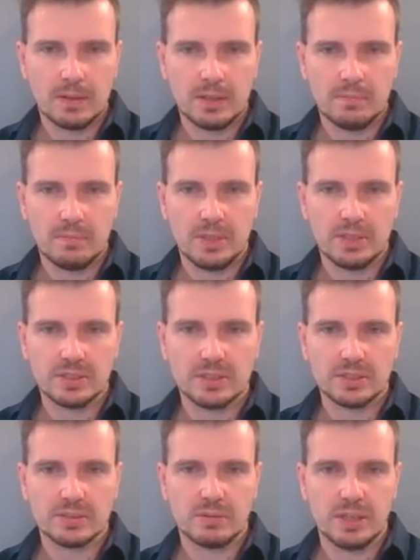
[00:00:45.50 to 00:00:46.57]
in meters
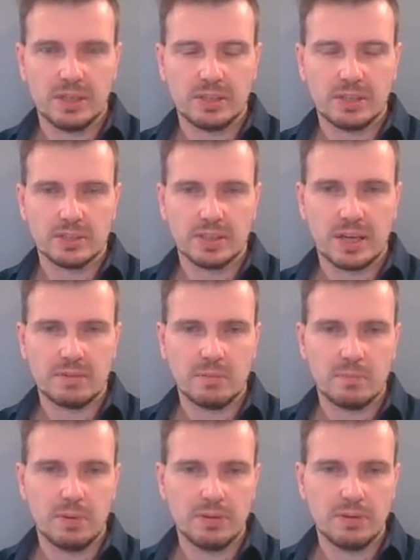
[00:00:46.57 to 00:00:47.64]
squared to cover
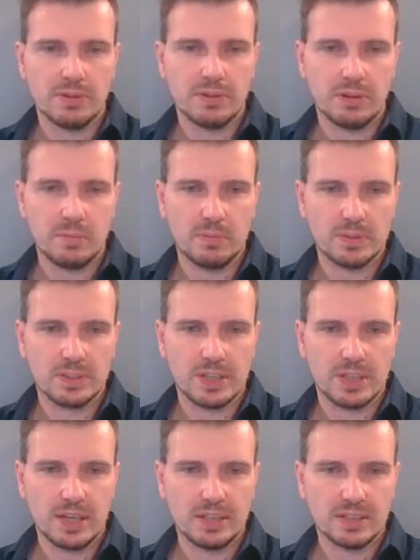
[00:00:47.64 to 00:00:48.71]
both open
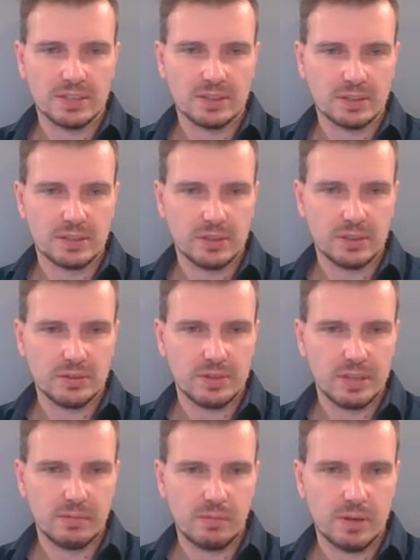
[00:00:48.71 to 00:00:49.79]
sides. So
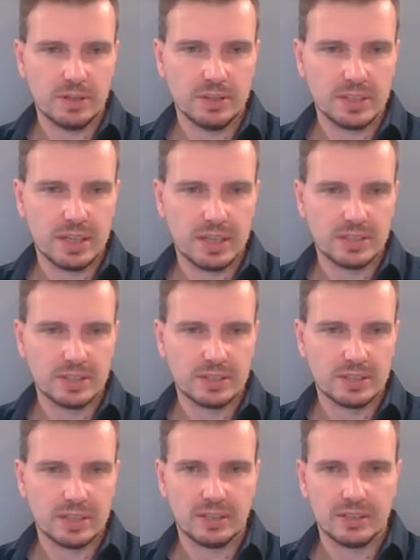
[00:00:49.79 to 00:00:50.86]
they want us
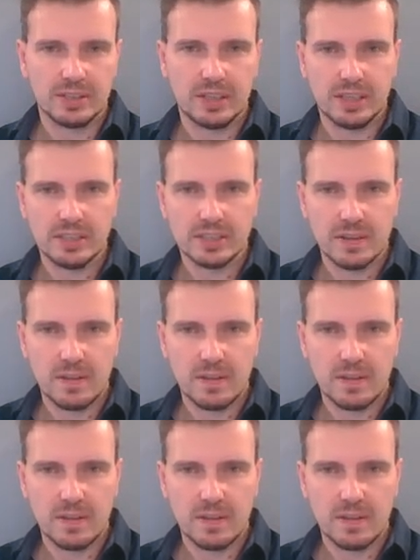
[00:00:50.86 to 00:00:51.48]
to calculate